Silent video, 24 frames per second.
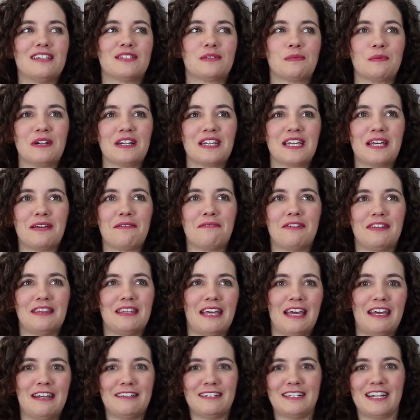it's working when
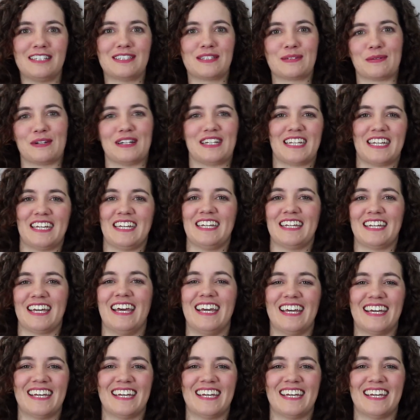the internet's working,